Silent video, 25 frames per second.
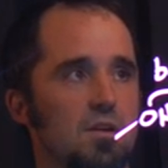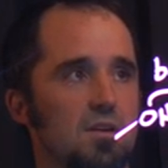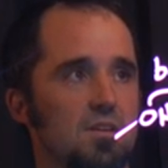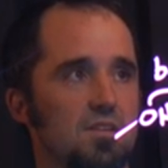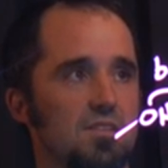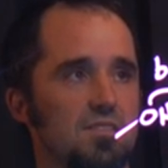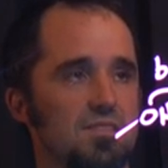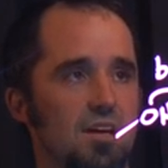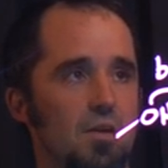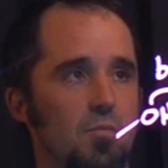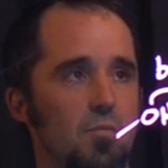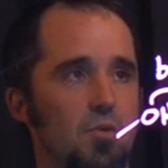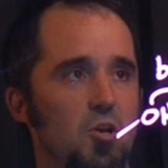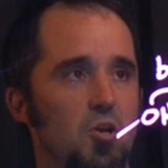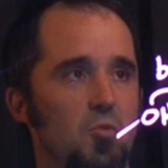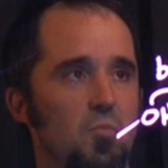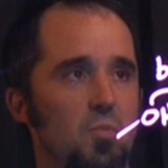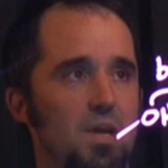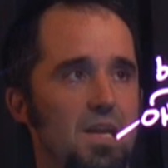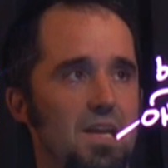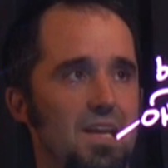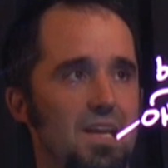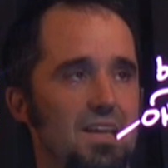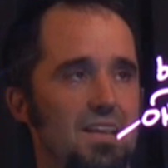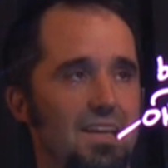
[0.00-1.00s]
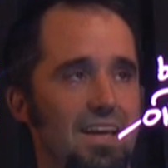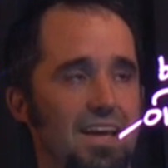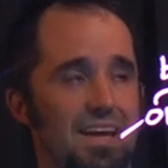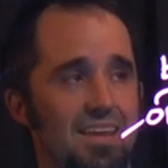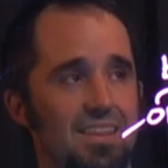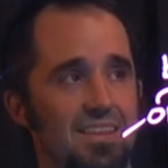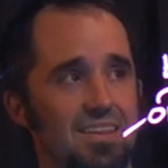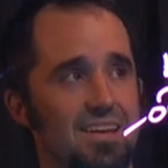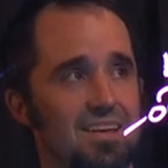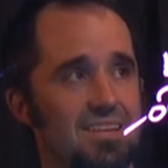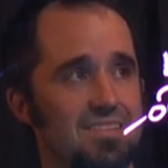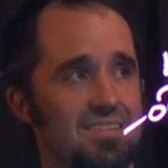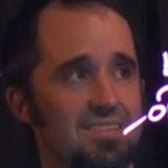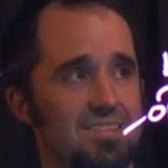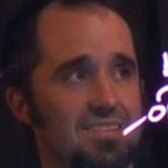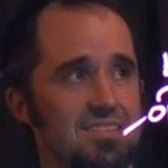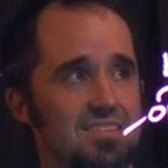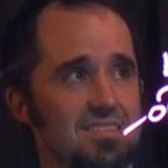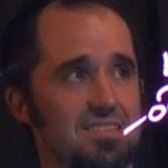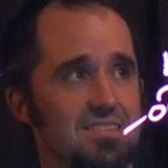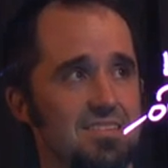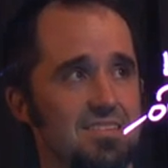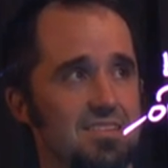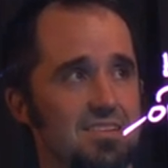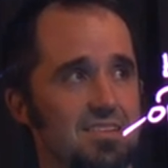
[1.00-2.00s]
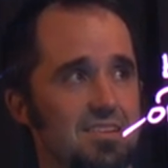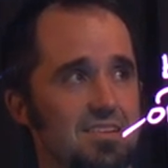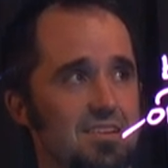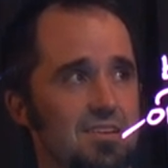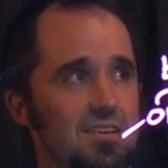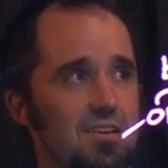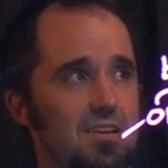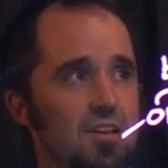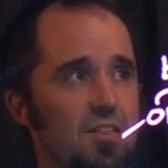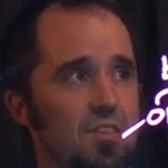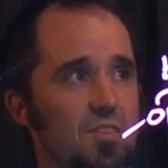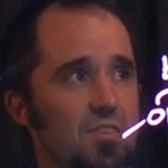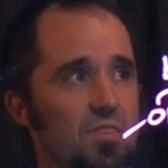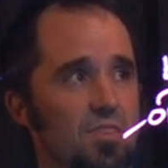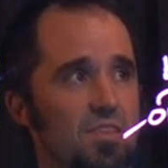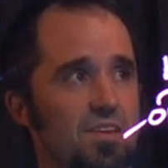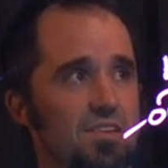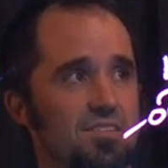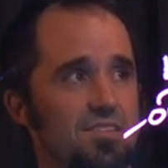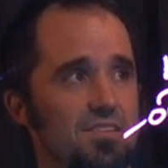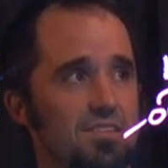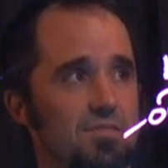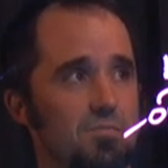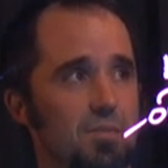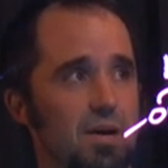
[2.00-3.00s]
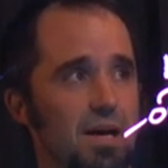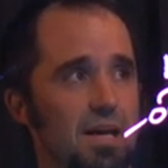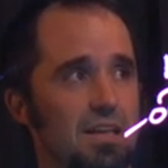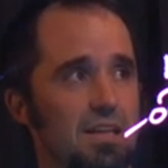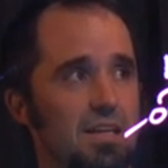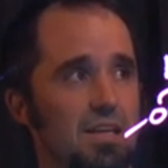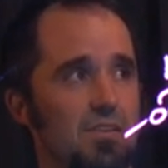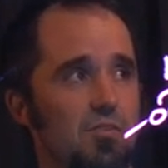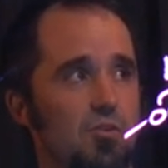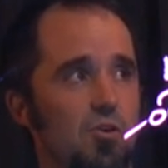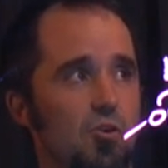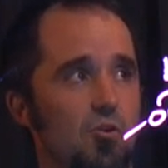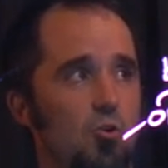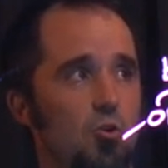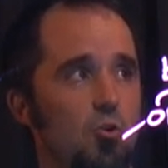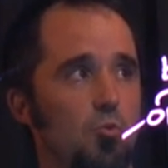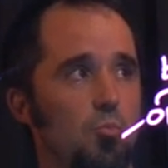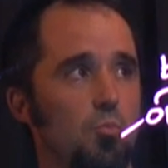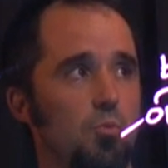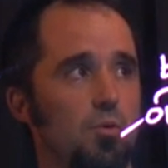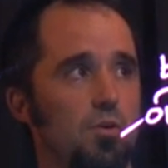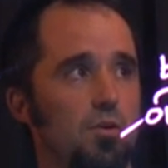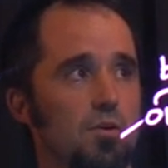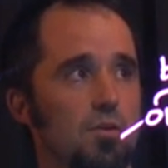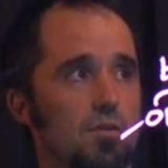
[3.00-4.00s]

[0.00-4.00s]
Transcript: some intermediate like this. This is my leaving group,